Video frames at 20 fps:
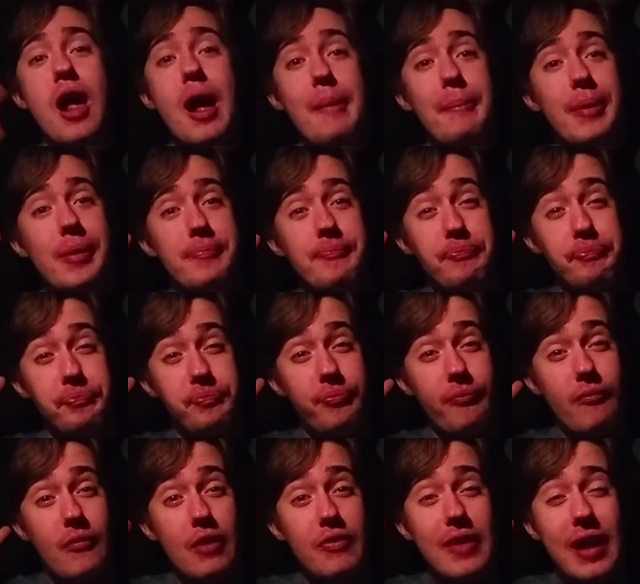But
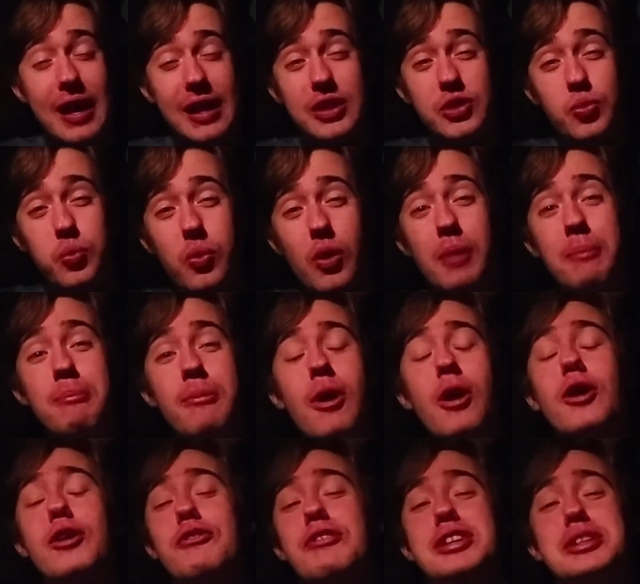there is one
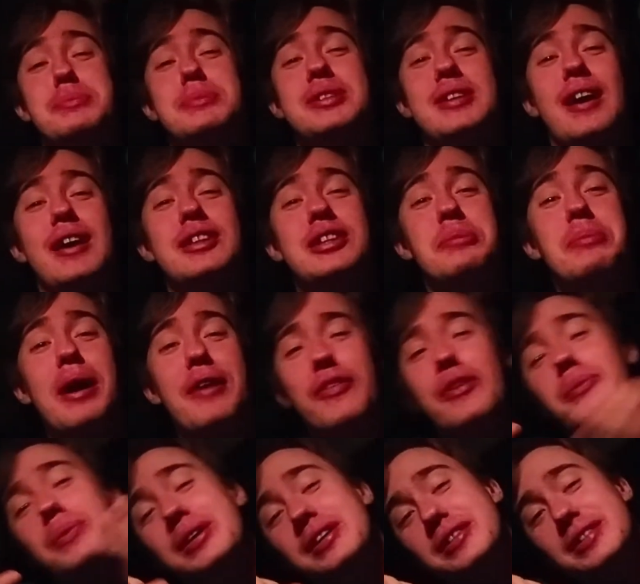more Christmas item I think
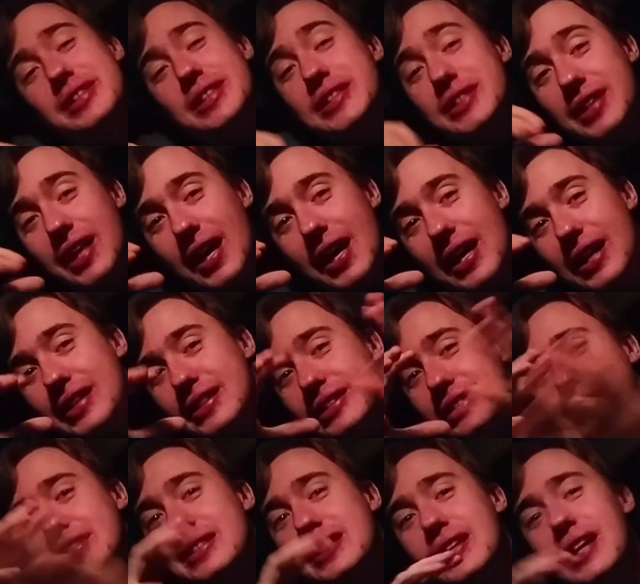we could just
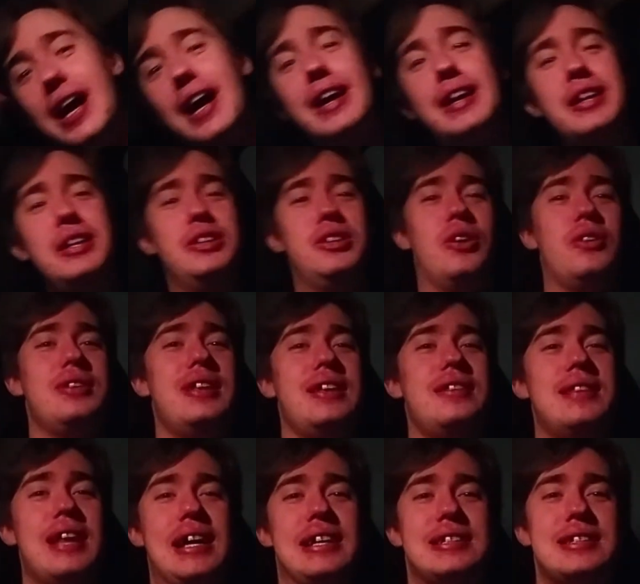slide on in
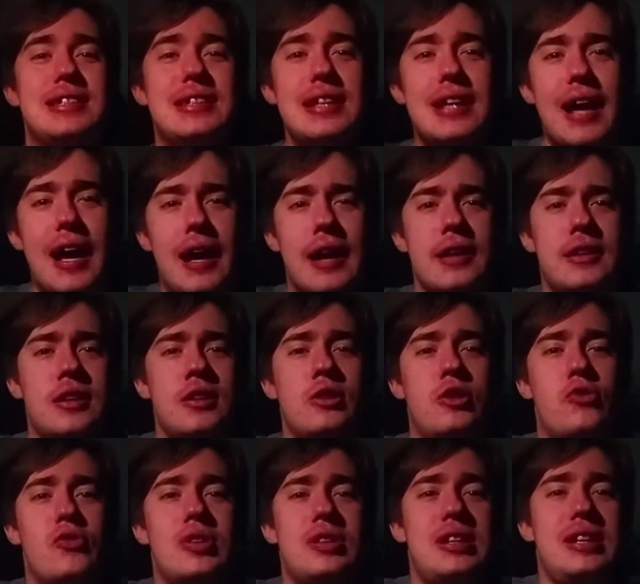there, slide into
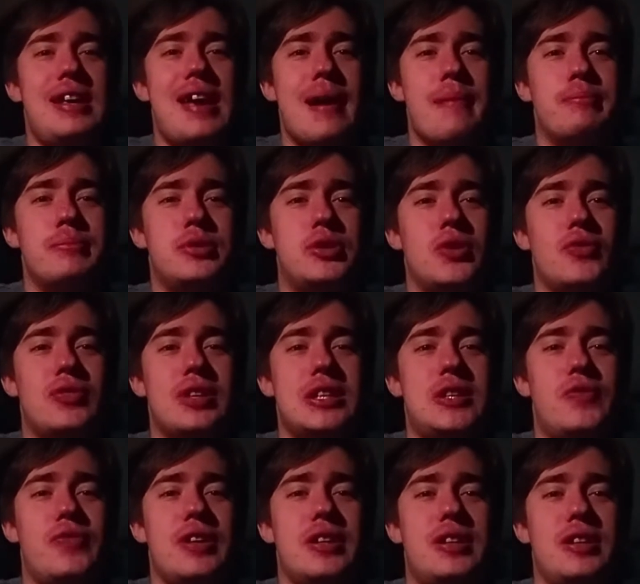the DMs of this
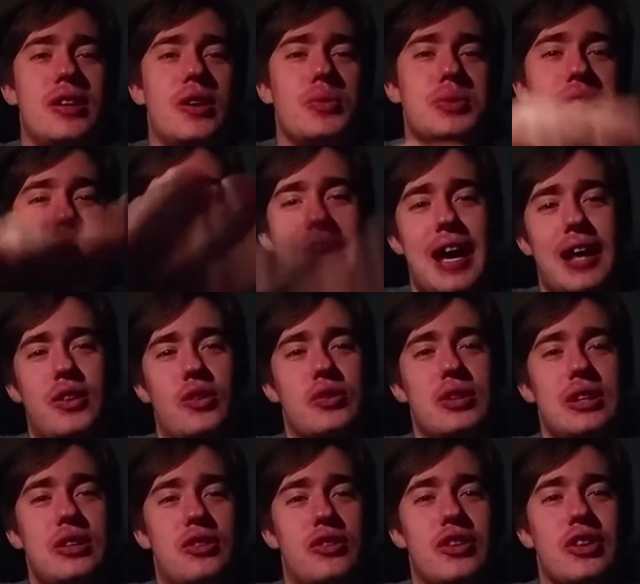video, slide on
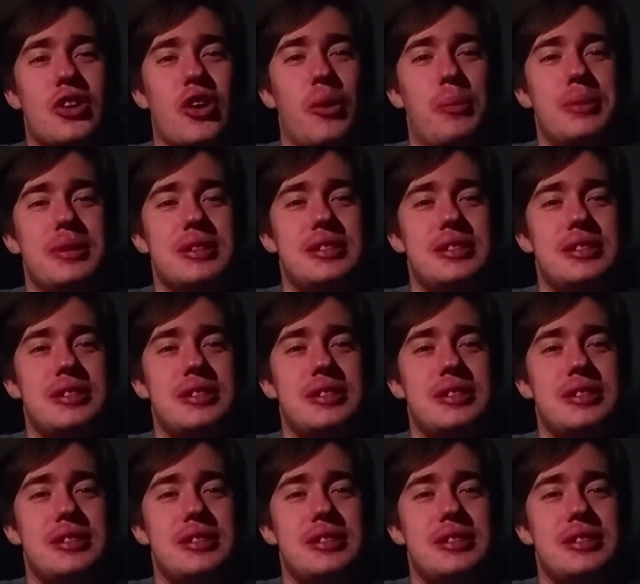into the comment